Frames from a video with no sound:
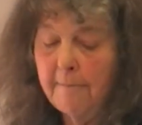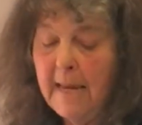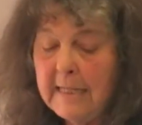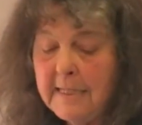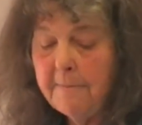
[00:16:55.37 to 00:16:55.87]

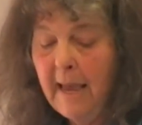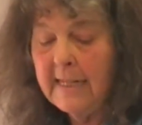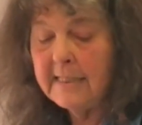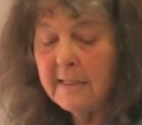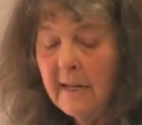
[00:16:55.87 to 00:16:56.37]

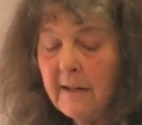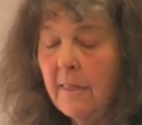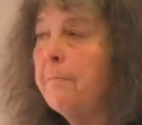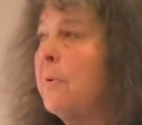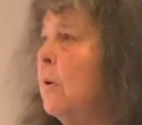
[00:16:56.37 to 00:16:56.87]
maximize
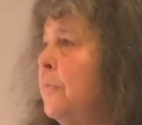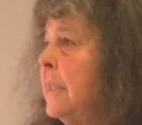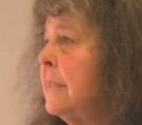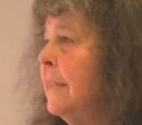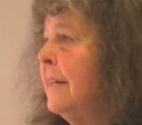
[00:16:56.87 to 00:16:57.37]
the
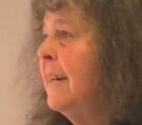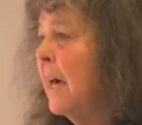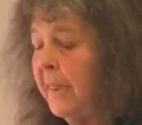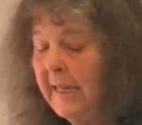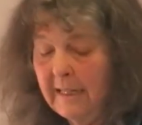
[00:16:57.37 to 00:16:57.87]
profit,
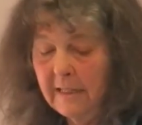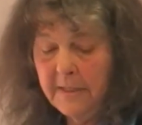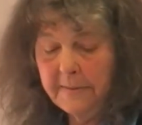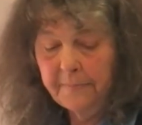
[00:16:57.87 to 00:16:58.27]
nothing else.